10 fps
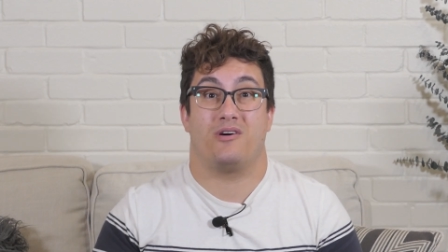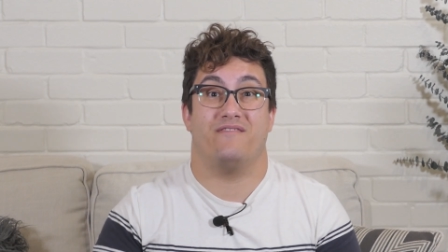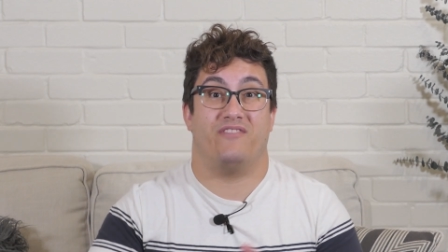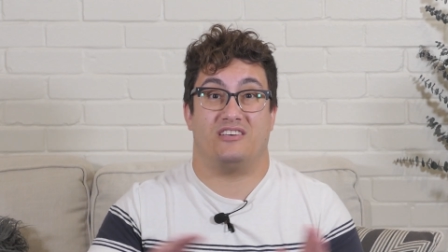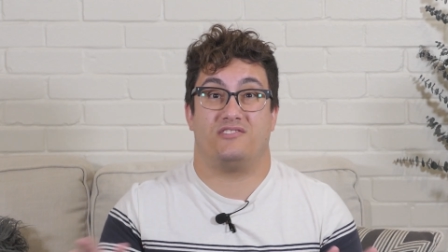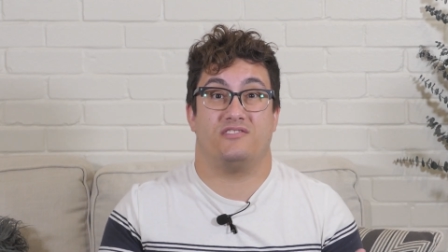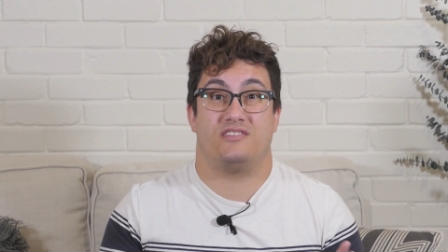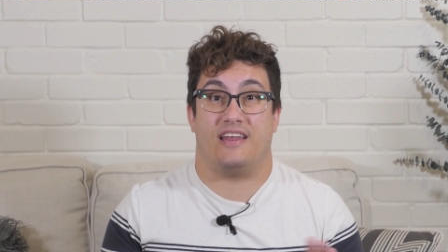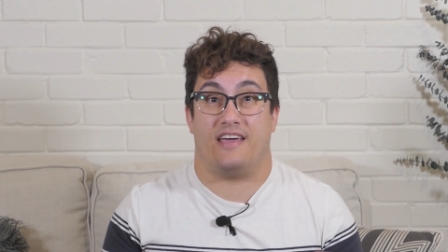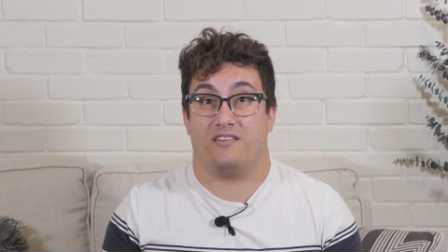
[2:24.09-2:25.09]
but
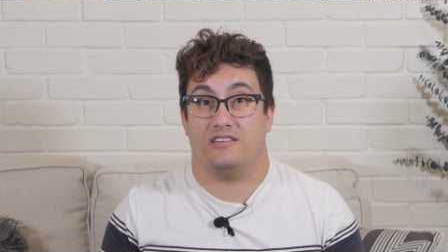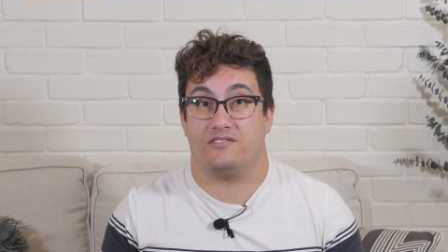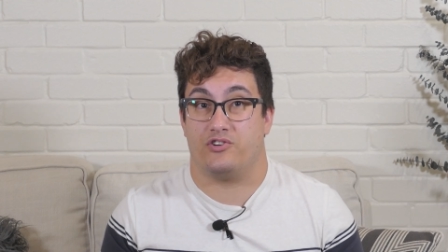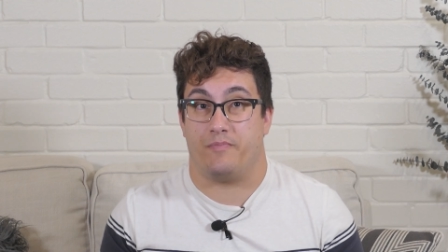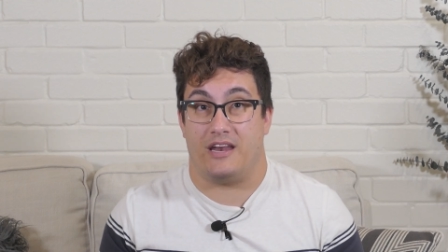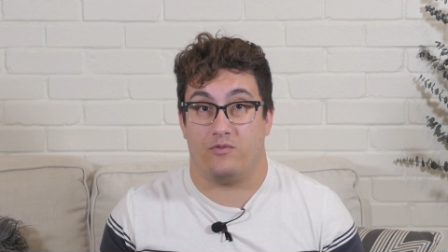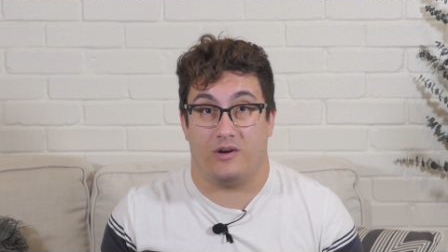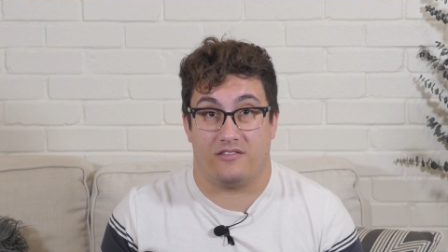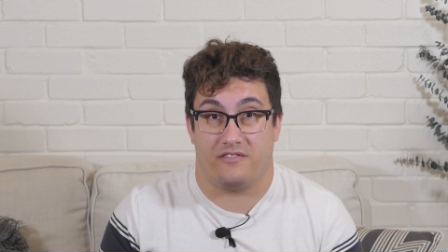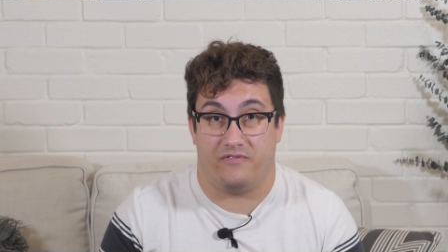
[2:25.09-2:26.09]
investors and analysts are debating
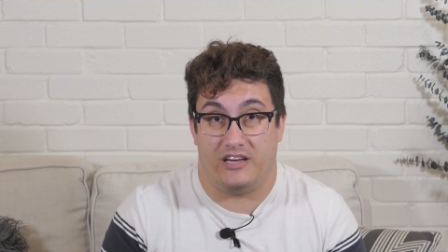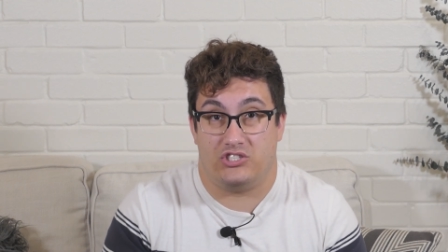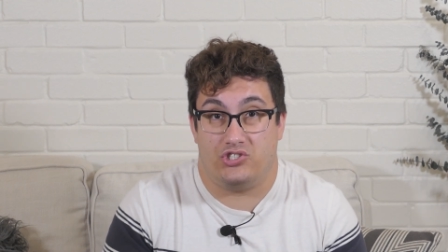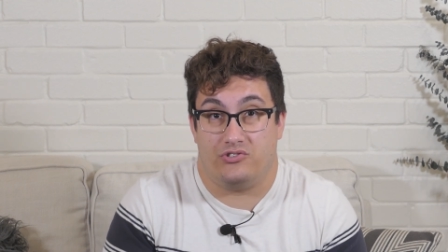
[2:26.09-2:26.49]
whether the Fed